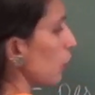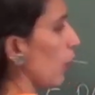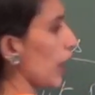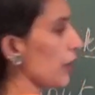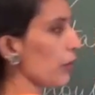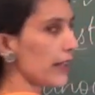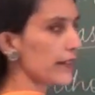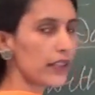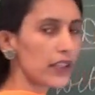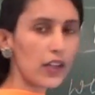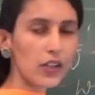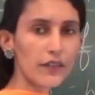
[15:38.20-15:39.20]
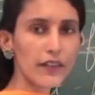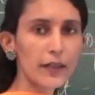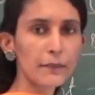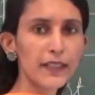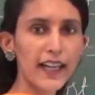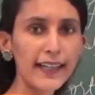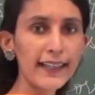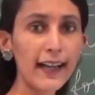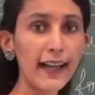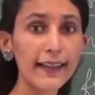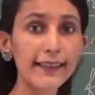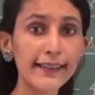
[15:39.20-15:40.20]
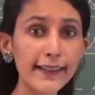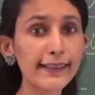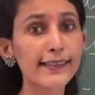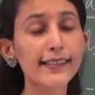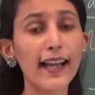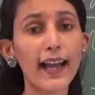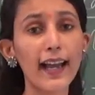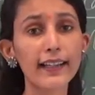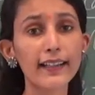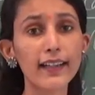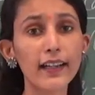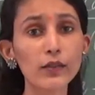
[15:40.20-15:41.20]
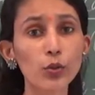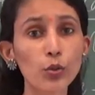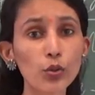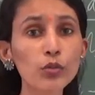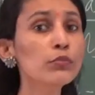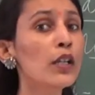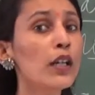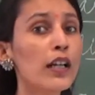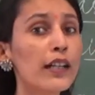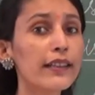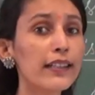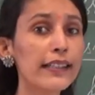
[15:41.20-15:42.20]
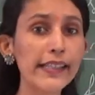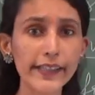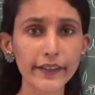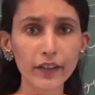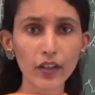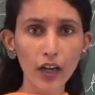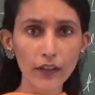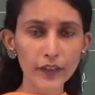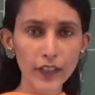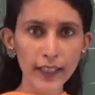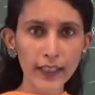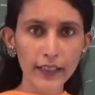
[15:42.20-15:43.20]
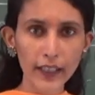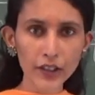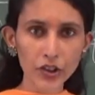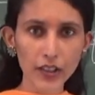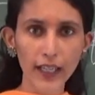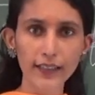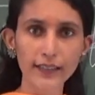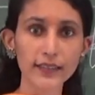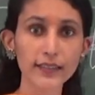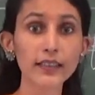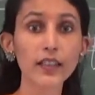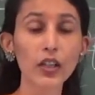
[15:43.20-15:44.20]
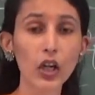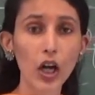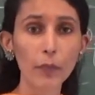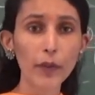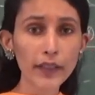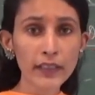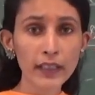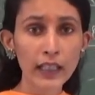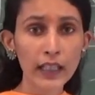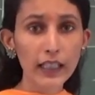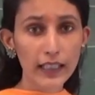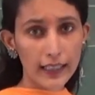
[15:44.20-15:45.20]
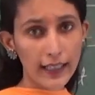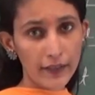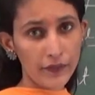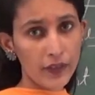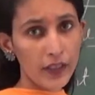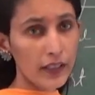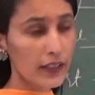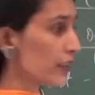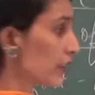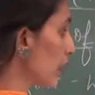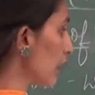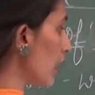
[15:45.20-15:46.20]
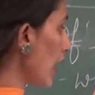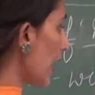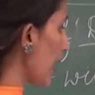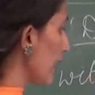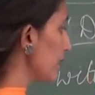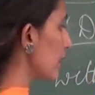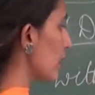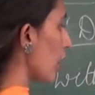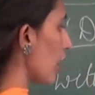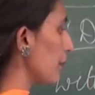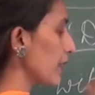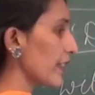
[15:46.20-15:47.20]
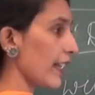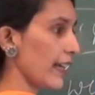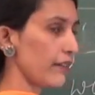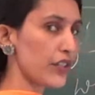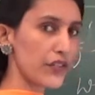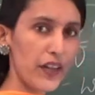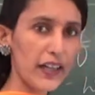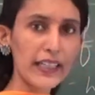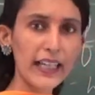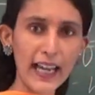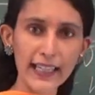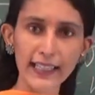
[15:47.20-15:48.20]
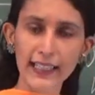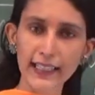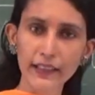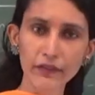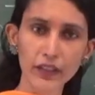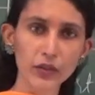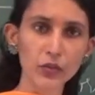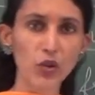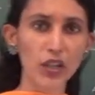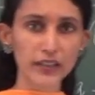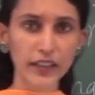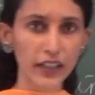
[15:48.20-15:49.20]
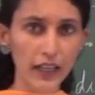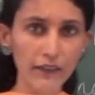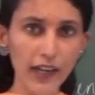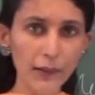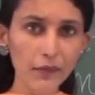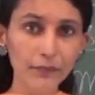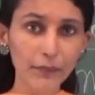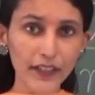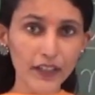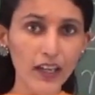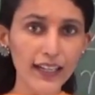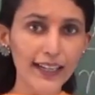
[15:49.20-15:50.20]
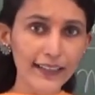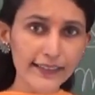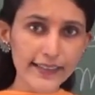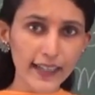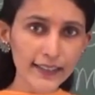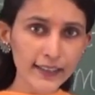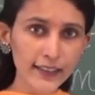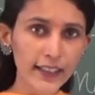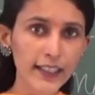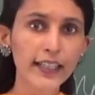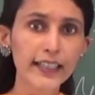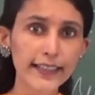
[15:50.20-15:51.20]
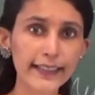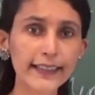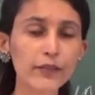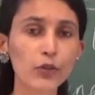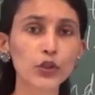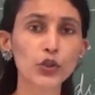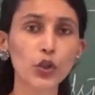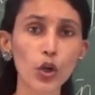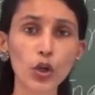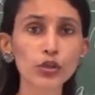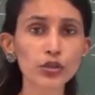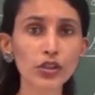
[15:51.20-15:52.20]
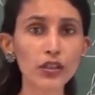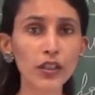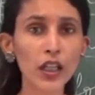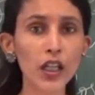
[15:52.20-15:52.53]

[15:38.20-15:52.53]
123 out of them died, and this angered whom? The leader of the English, that is Robert Clive. As Sir Robert Clive was very angry with what the Nawab of Bengal had done, he was also